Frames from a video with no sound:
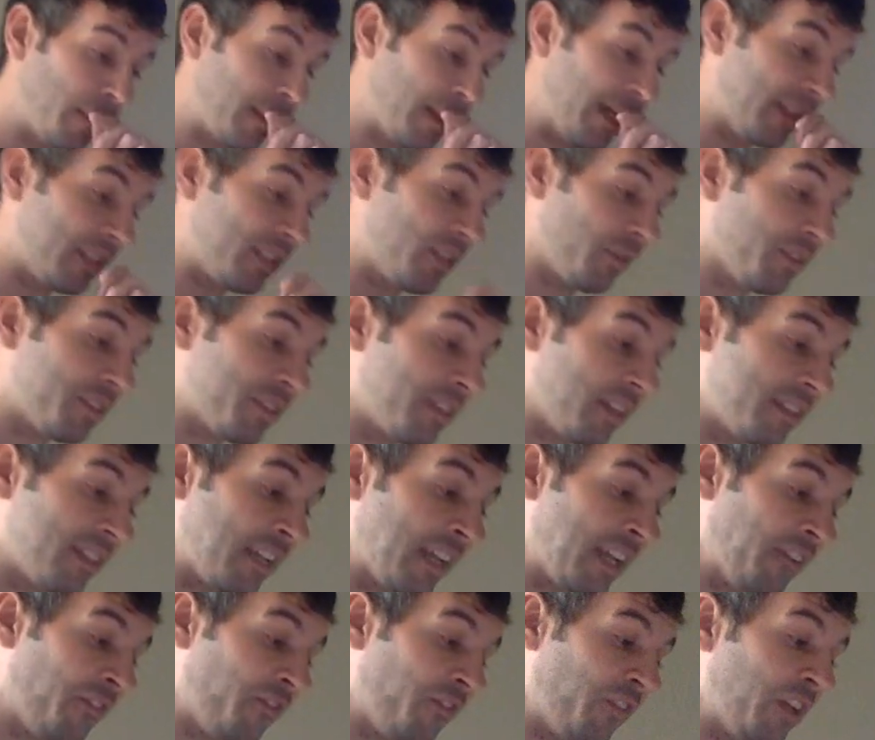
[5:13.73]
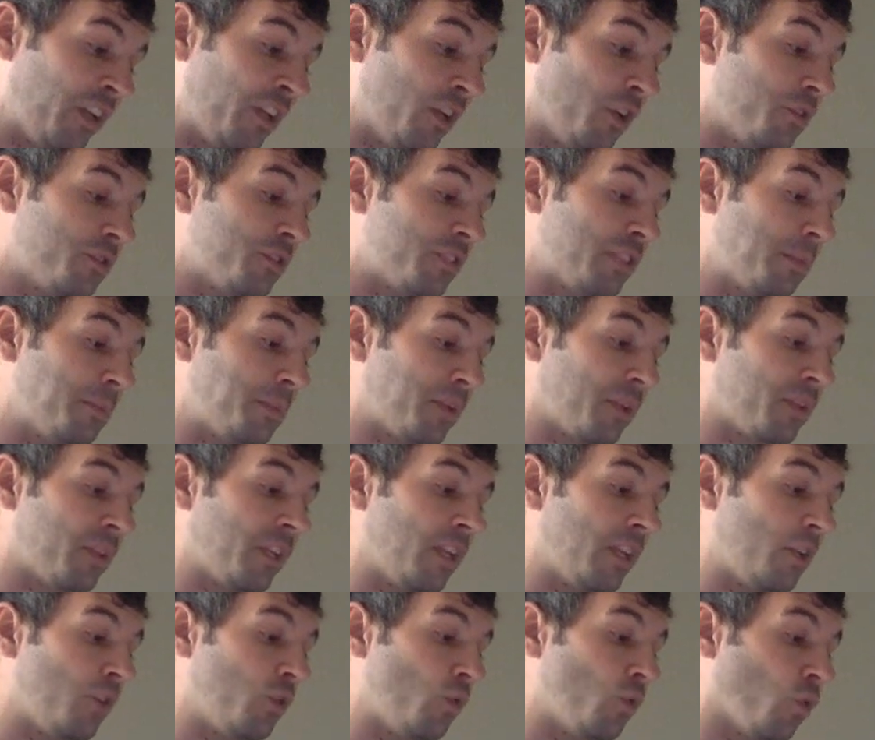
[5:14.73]
Okay, so it says a
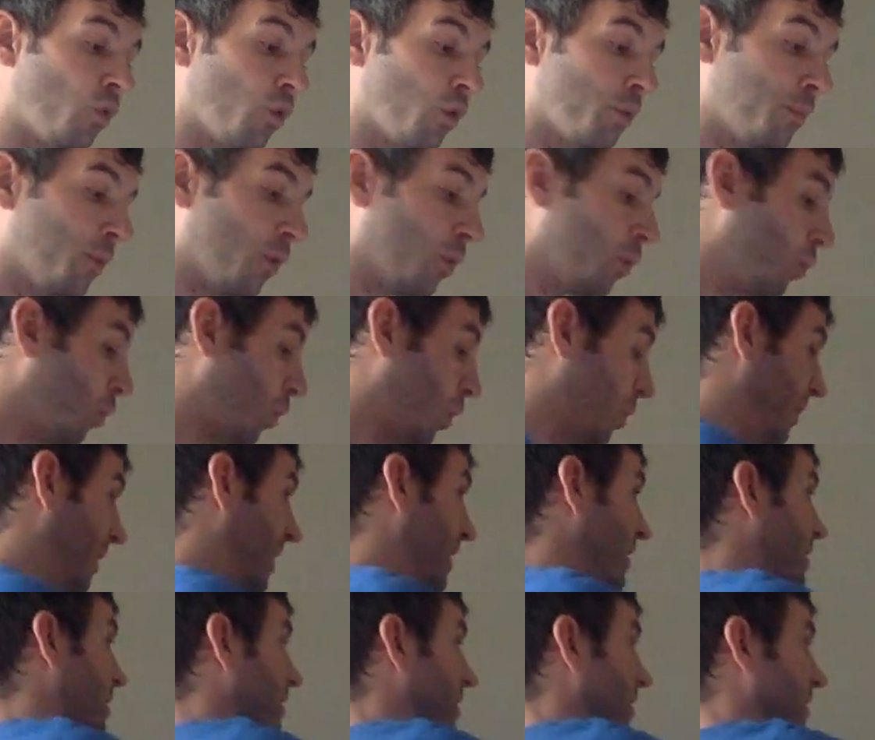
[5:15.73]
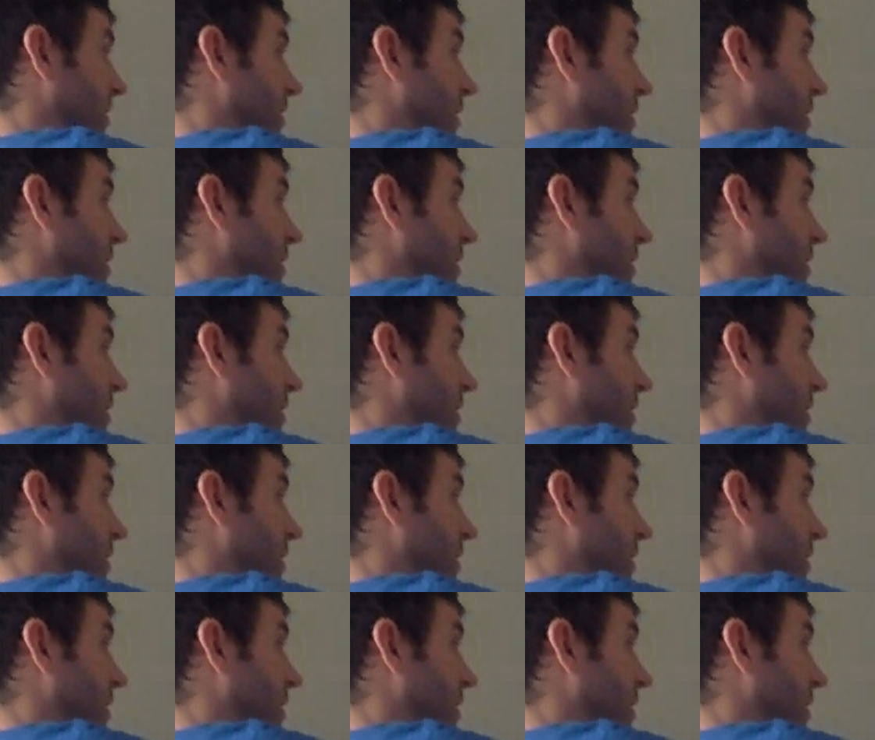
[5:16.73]
phenotypically normal woman.